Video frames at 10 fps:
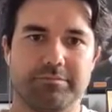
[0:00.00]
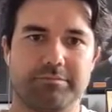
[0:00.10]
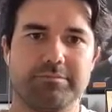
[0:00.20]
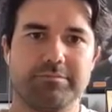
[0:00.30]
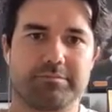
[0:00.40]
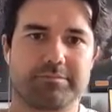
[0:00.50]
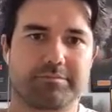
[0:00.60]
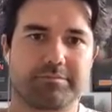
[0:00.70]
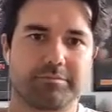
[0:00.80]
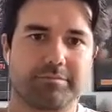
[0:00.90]

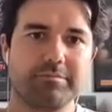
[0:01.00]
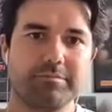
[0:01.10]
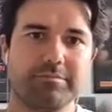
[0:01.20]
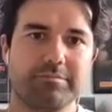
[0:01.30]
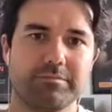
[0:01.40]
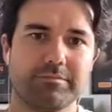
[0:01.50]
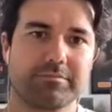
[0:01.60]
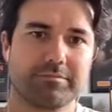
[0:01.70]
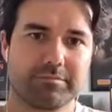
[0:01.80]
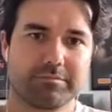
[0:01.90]

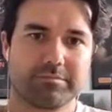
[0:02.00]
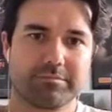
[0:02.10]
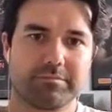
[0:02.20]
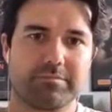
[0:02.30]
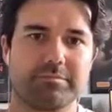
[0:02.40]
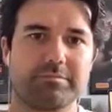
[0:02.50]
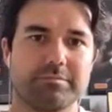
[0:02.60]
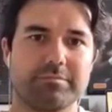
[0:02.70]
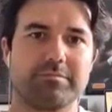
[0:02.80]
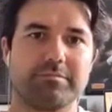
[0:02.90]

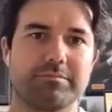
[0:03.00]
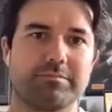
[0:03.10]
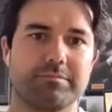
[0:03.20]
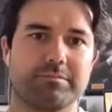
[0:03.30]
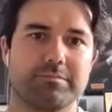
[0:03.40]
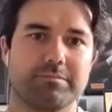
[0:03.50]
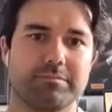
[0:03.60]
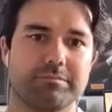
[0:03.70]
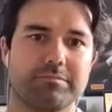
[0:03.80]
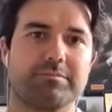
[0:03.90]

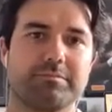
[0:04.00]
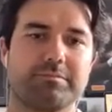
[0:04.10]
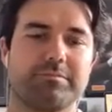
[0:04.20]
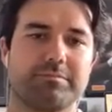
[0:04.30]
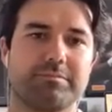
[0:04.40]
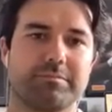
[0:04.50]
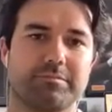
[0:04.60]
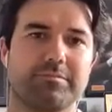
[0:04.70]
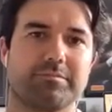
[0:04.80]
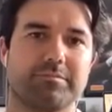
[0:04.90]

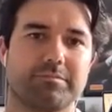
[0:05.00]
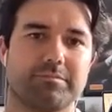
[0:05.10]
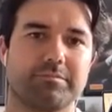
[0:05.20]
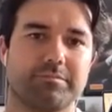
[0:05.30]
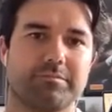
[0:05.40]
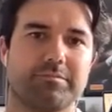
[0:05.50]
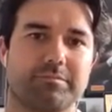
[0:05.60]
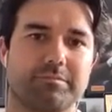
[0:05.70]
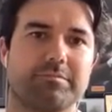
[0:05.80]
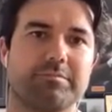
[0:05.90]

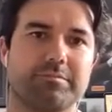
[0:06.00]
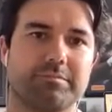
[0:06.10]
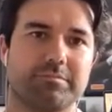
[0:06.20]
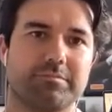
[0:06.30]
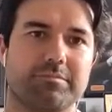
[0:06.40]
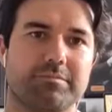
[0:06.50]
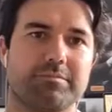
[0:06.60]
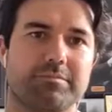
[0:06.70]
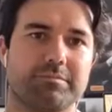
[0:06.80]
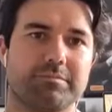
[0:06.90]

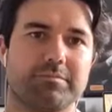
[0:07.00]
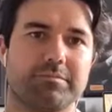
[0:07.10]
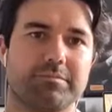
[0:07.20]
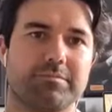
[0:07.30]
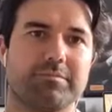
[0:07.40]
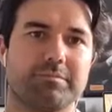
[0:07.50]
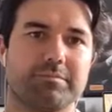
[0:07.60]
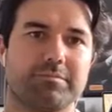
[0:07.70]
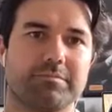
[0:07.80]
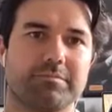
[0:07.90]
(silent)